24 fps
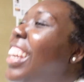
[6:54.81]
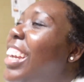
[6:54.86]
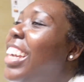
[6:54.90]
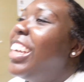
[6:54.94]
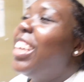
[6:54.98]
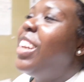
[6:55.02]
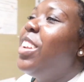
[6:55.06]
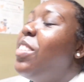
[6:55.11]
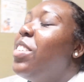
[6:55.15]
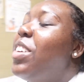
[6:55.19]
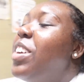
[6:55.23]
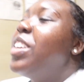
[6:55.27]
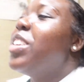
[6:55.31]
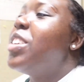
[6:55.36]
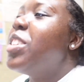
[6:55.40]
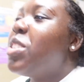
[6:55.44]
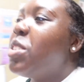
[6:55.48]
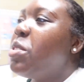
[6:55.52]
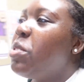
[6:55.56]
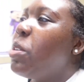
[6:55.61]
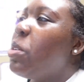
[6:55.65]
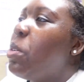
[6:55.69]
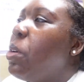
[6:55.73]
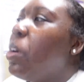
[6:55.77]
Anyways,
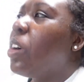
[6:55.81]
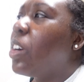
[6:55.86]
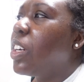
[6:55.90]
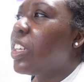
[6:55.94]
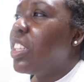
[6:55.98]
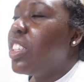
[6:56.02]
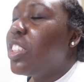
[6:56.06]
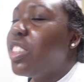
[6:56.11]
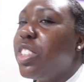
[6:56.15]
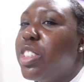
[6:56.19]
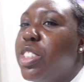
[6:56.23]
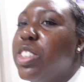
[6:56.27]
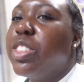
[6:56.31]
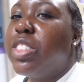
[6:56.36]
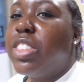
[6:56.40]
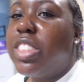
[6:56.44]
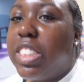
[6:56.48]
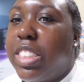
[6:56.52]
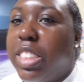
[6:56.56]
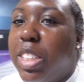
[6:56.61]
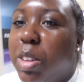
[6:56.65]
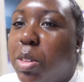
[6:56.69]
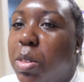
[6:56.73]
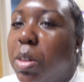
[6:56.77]
we're walking through
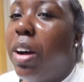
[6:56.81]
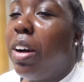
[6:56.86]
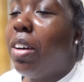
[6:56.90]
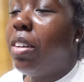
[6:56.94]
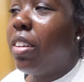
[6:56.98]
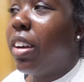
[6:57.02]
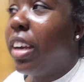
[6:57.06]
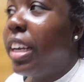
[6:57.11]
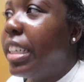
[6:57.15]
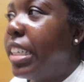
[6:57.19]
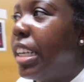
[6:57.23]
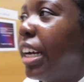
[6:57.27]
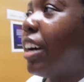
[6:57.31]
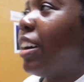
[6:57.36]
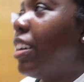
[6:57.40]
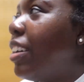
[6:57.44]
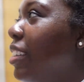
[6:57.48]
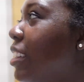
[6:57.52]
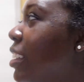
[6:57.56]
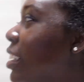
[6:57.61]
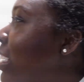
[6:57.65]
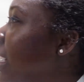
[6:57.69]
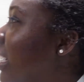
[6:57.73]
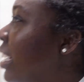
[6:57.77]
Stillwell right now,
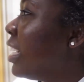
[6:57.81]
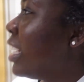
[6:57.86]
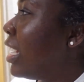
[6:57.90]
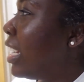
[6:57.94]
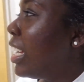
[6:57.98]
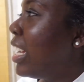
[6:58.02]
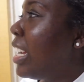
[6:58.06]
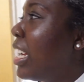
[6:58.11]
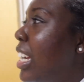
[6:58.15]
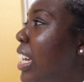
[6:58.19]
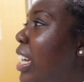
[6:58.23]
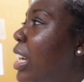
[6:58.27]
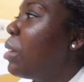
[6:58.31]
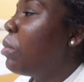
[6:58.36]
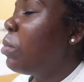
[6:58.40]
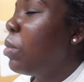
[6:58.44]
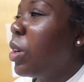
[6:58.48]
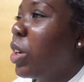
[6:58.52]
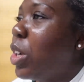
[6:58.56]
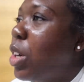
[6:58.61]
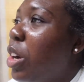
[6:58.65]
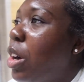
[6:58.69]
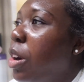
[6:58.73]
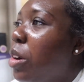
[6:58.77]
and
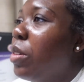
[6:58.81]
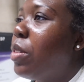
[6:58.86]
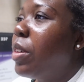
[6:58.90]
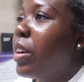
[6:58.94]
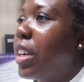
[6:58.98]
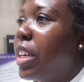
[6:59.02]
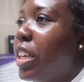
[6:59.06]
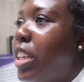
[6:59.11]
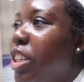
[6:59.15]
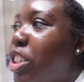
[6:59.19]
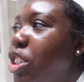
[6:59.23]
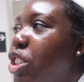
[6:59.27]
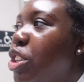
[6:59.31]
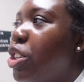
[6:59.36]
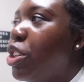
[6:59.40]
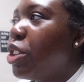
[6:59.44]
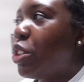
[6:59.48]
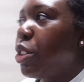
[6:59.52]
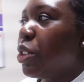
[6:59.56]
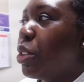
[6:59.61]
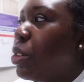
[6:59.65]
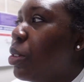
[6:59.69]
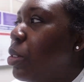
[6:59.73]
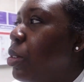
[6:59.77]
we're going
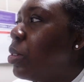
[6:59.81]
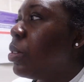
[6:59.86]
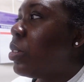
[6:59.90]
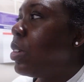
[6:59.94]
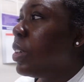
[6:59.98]
to